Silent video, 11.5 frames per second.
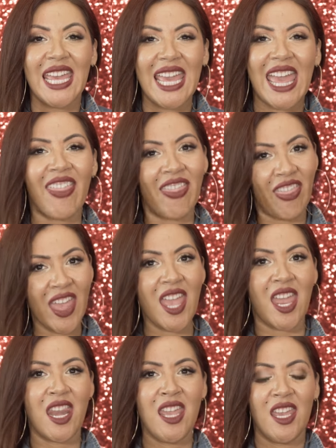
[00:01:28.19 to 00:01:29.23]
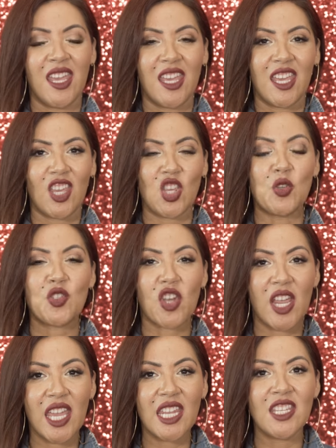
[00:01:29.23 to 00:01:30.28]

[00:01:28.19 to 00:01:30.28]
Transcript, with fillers: And then you start getting